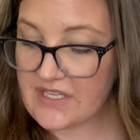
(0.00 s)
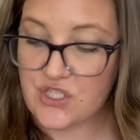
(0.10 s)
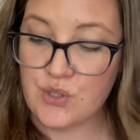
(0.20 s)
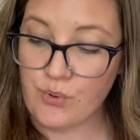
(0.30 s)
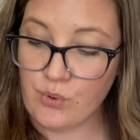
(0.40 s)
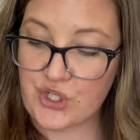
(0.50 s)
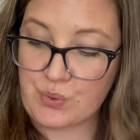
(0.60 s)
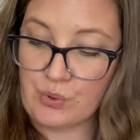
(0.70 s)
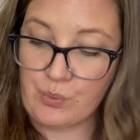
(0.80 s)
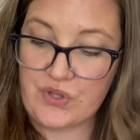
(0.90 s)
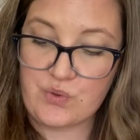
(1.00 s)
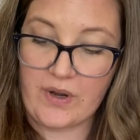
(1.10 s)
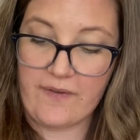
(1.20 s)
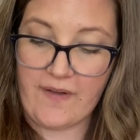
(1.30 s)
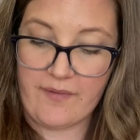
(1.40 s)
super washable with
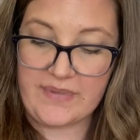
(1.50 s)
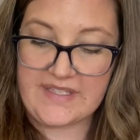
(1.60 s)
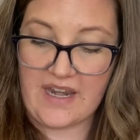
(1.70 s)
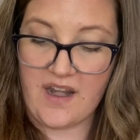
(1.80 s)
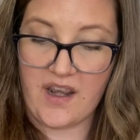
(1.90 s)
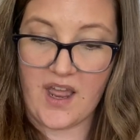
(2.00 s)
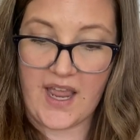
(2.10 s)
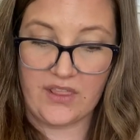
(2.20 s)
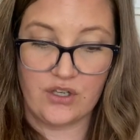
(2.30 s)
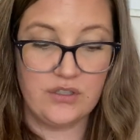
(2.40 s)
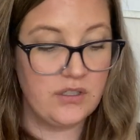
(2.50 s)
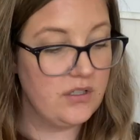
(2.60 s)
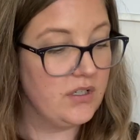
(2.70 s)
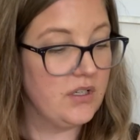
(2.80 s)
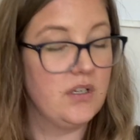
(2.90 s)
25% nylon.
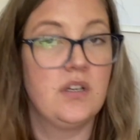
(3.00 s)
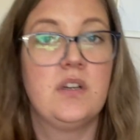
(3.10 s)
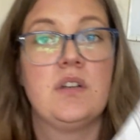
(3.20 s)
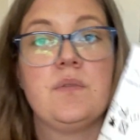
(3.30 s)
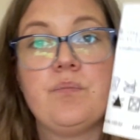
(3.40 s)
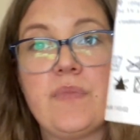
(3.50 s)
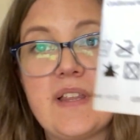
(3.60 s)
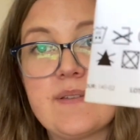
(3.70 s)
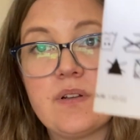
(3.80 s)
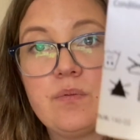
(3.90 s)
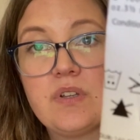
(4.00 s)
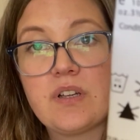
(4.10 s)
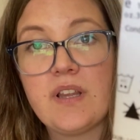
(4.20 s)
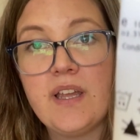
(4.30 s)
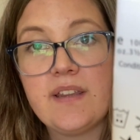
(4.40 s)
That's what it will look
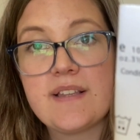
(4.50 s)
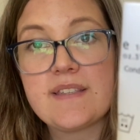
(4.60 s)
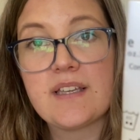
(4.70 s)
like. That's the